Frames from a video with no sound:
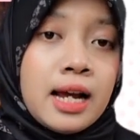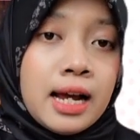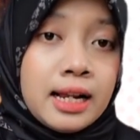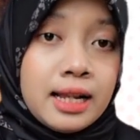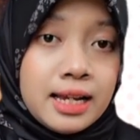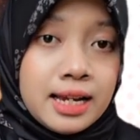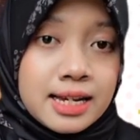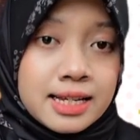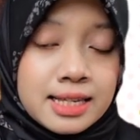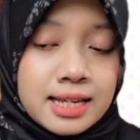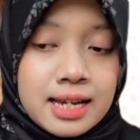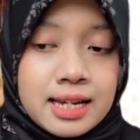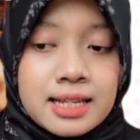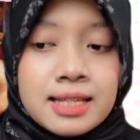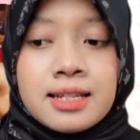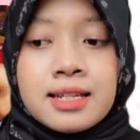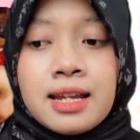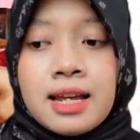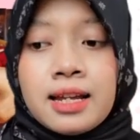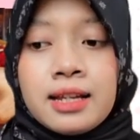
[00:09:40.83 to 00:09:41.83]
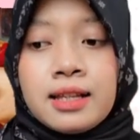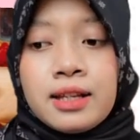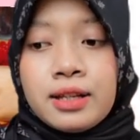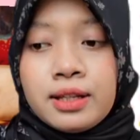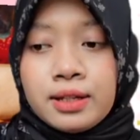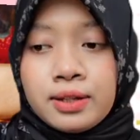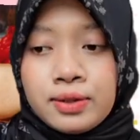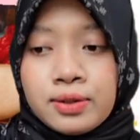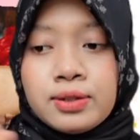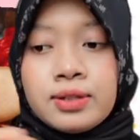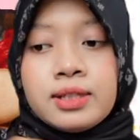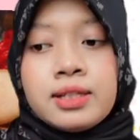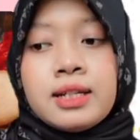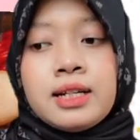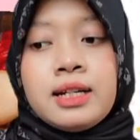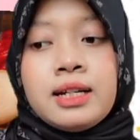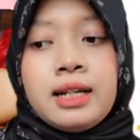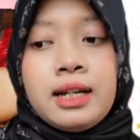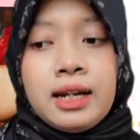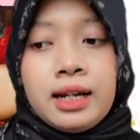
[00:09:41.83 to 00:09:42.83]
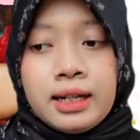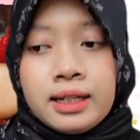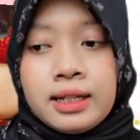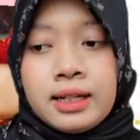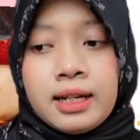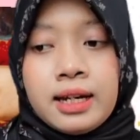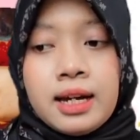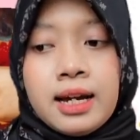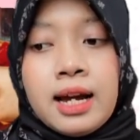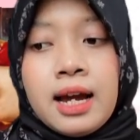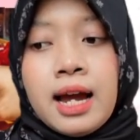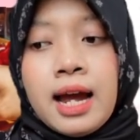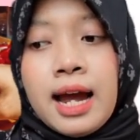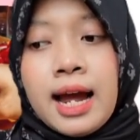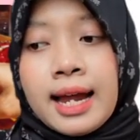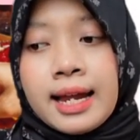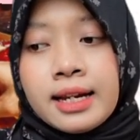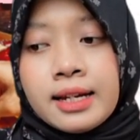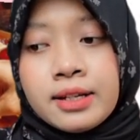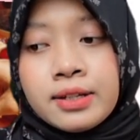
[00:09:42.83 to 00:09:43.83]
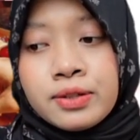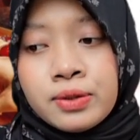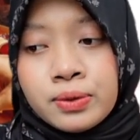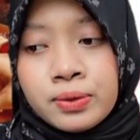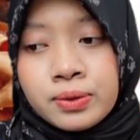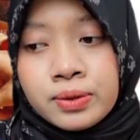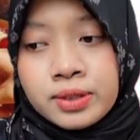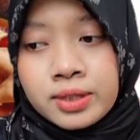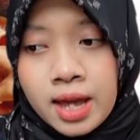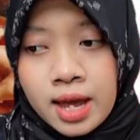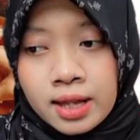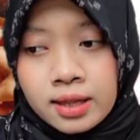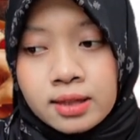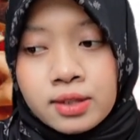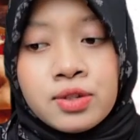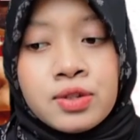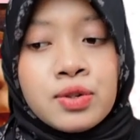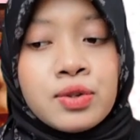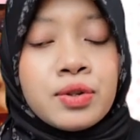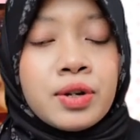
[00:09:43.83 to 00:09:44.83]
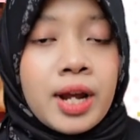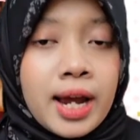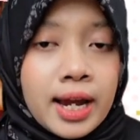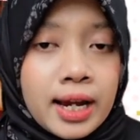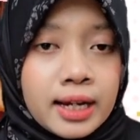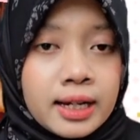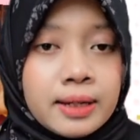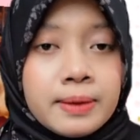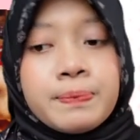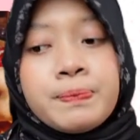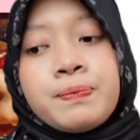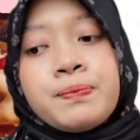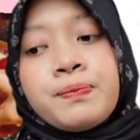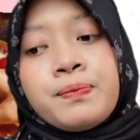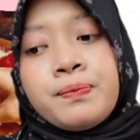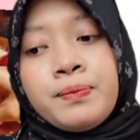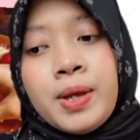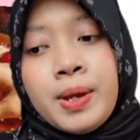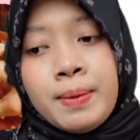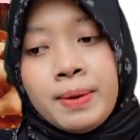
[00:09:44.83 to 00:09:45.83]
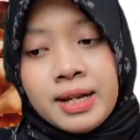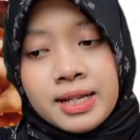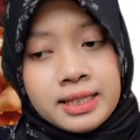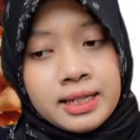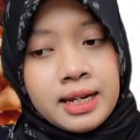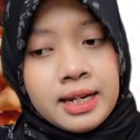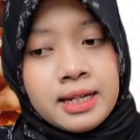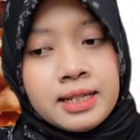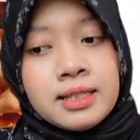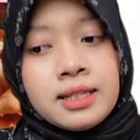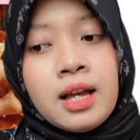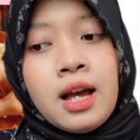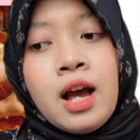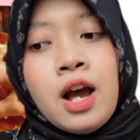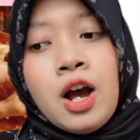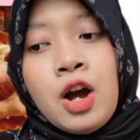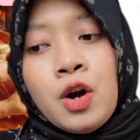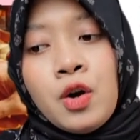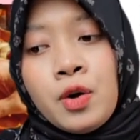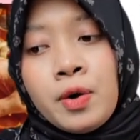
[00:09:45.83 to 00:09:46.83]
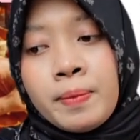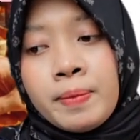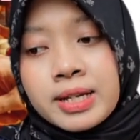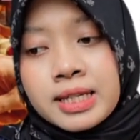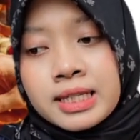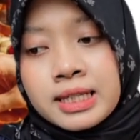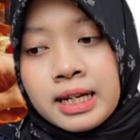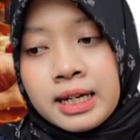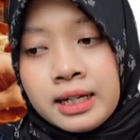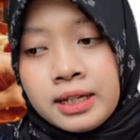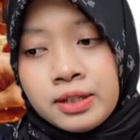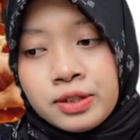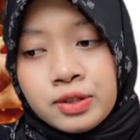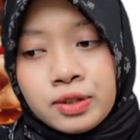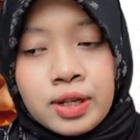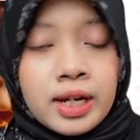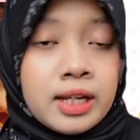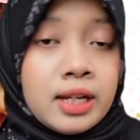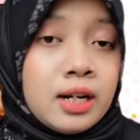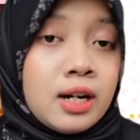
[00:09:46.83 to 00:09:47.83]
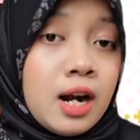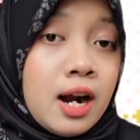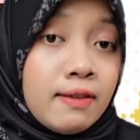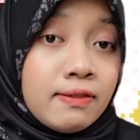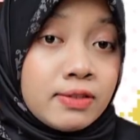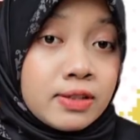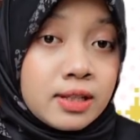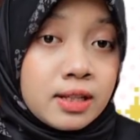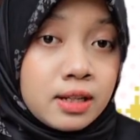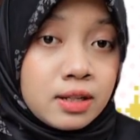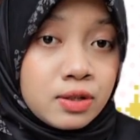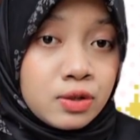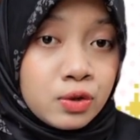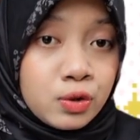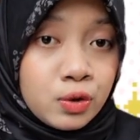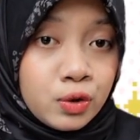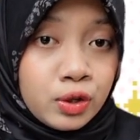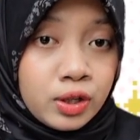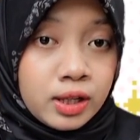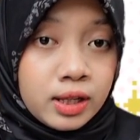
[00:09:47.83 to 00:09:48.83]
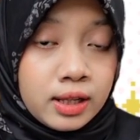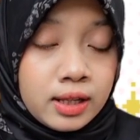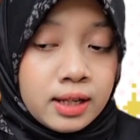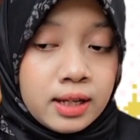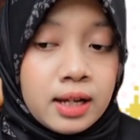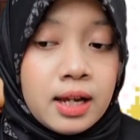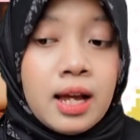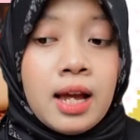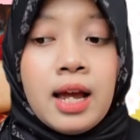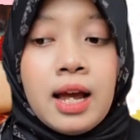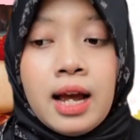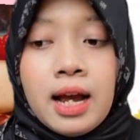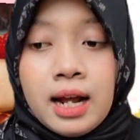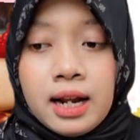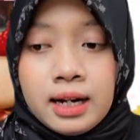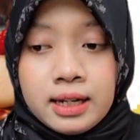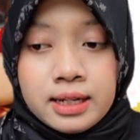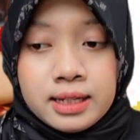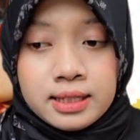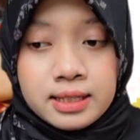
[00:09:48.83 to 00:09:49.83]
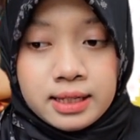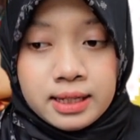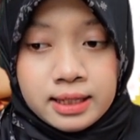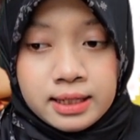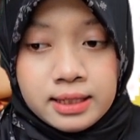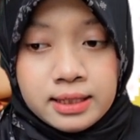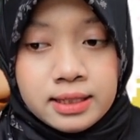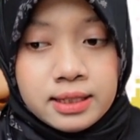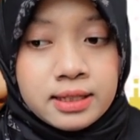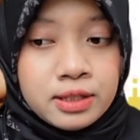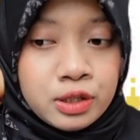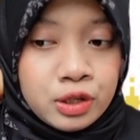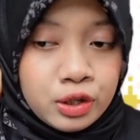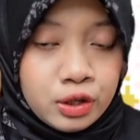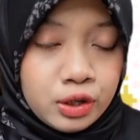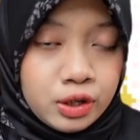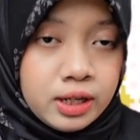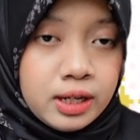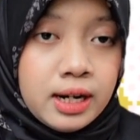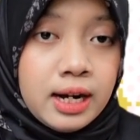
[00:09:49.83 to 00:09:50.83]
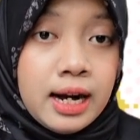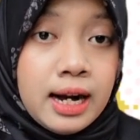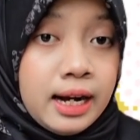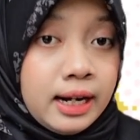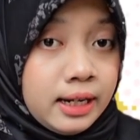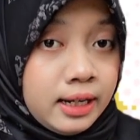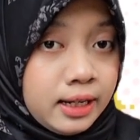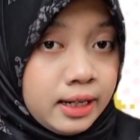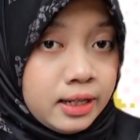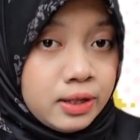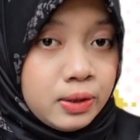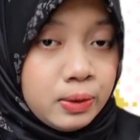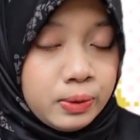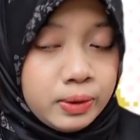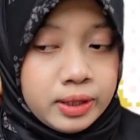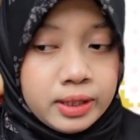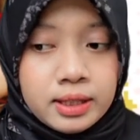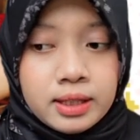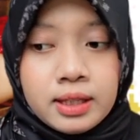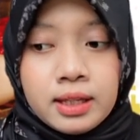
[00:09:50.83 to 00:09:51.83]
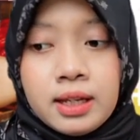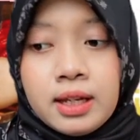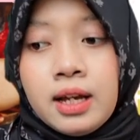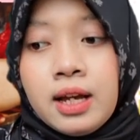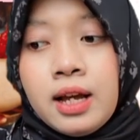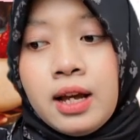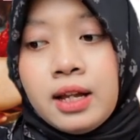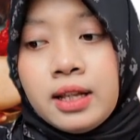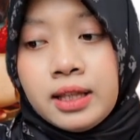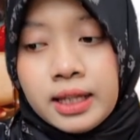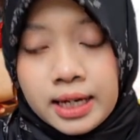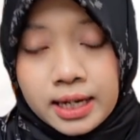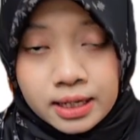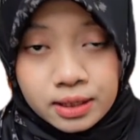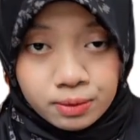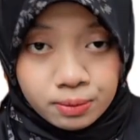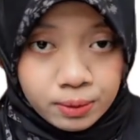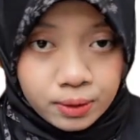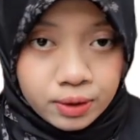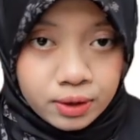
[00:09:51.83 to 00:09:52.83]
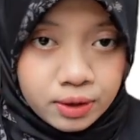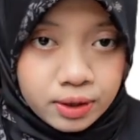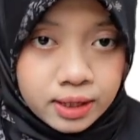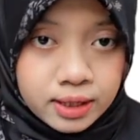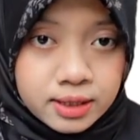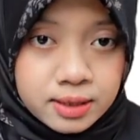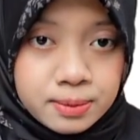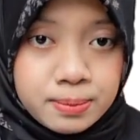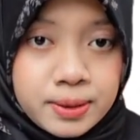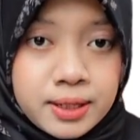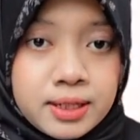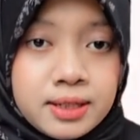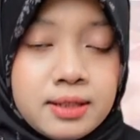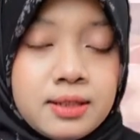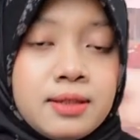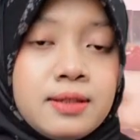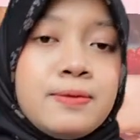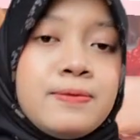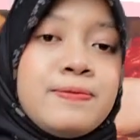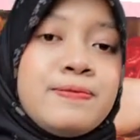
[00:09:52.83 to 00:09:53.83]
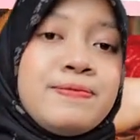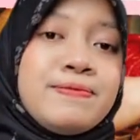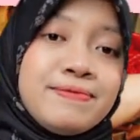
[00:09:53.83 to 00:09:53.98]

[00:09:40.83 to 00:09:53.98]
I think that's a good idea. I will do that tonight. Yulia says, how about studying together after school? I will say, sure, I can do it. Thanks for your advice.